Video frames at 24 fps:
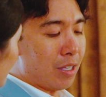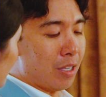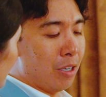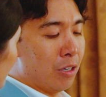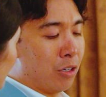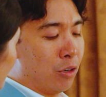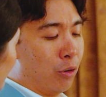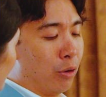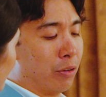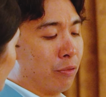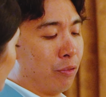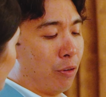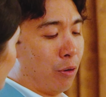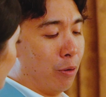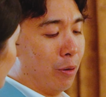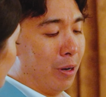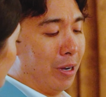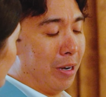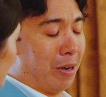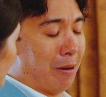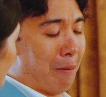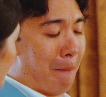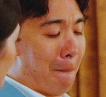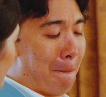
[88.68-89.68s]
Going
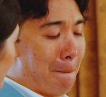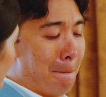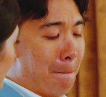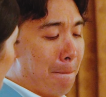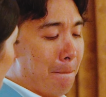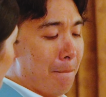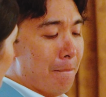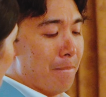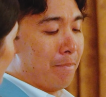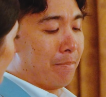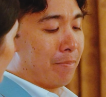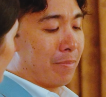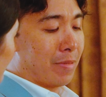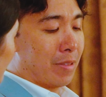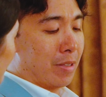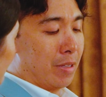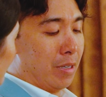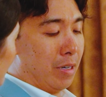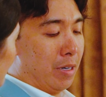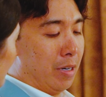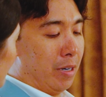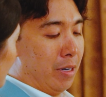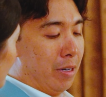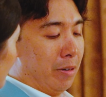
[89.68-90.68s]
forward
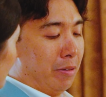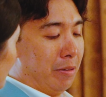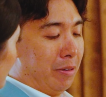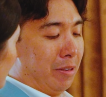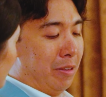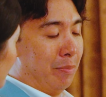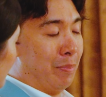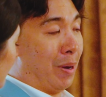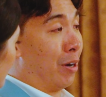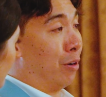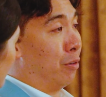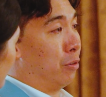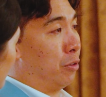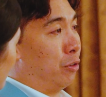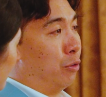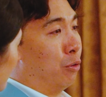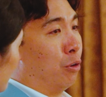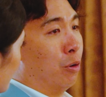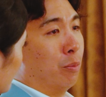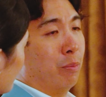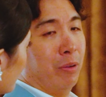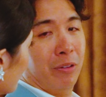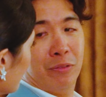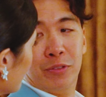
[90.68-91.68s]
uh, in my new
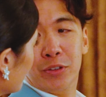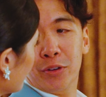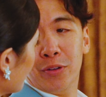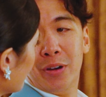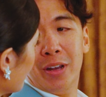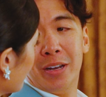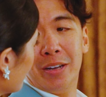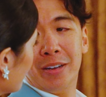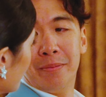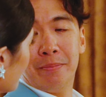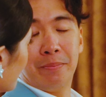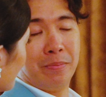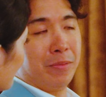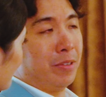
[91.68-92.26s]
home with Joanne,